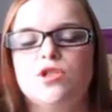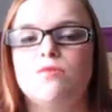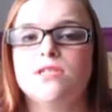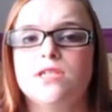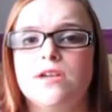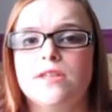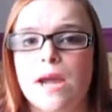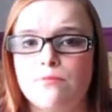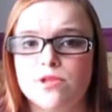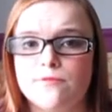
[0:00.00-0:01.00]
I was gonna get
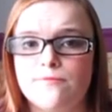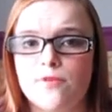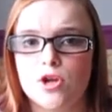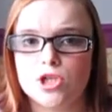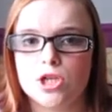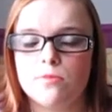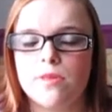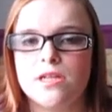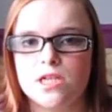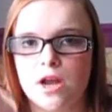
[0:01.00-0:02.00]
Cadbury's version, but
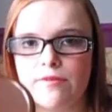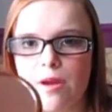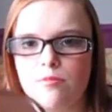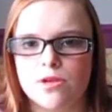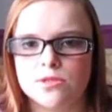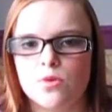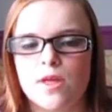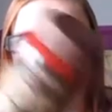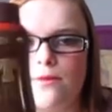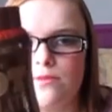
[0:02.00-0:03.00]
they didn't have Cadbury's. All they
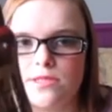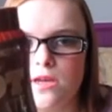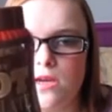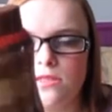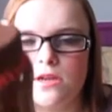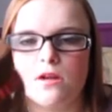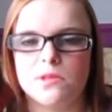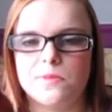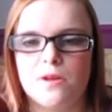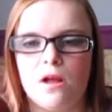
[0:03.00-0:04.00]
had was this, and I was
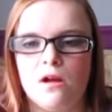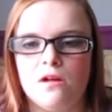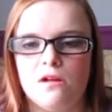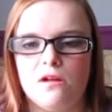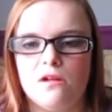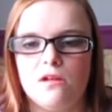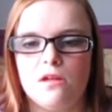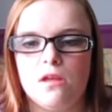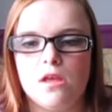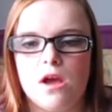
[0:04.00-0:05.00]
a bit like, oh,
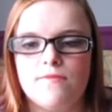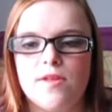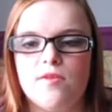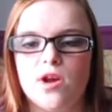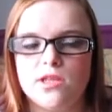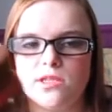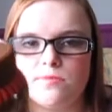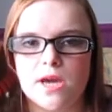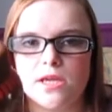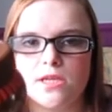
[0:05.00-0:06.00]
never heard of this
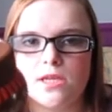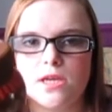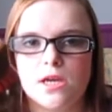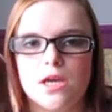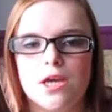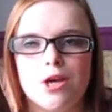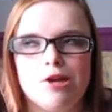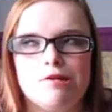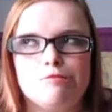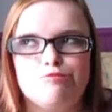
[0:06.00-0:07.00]
make,
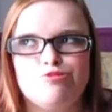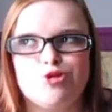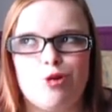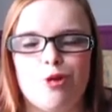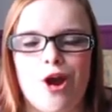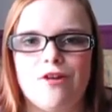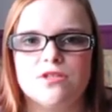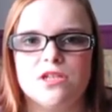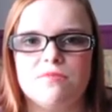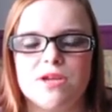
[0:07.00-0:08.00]
don't know how it's
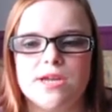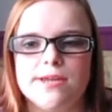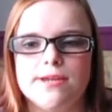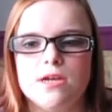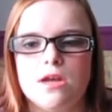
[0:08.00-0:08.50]
gonna be,